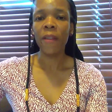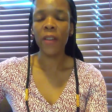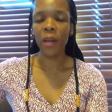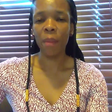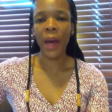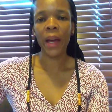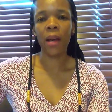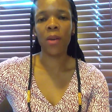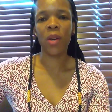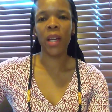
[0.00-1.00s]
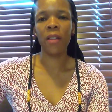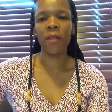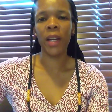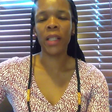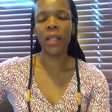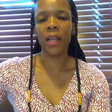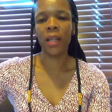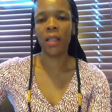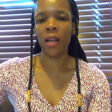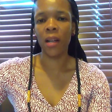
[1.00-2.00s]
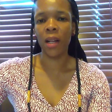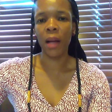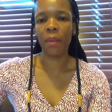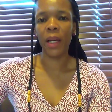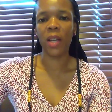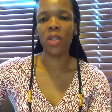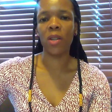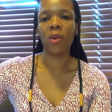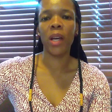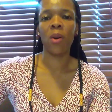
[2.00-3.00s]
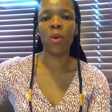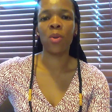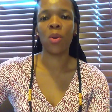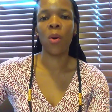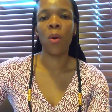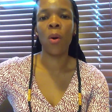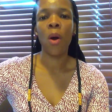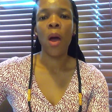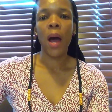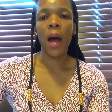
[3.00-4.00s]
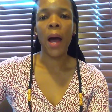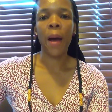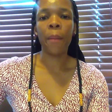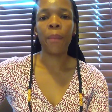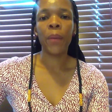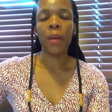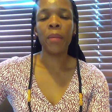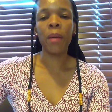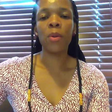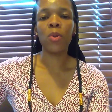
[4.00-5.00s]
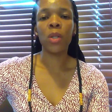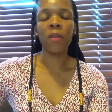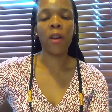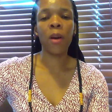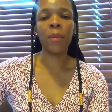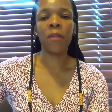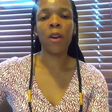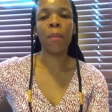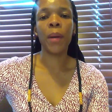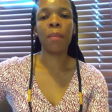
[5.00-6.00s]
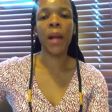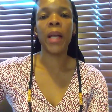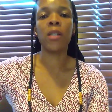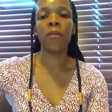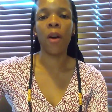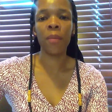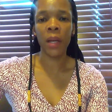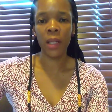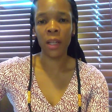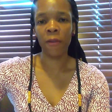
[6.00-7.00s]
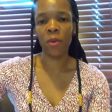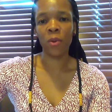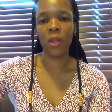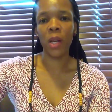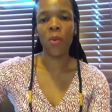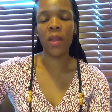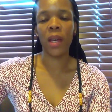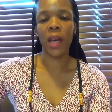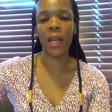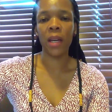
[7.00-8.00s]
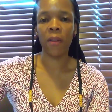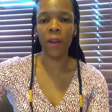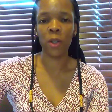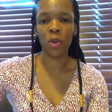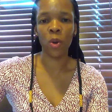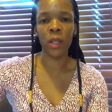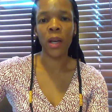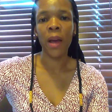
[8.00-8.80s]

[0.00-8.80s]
feedback. You can even, let's say it's an internal application, you can also be able to develop development plans from the interview. Say where the candidate fell short,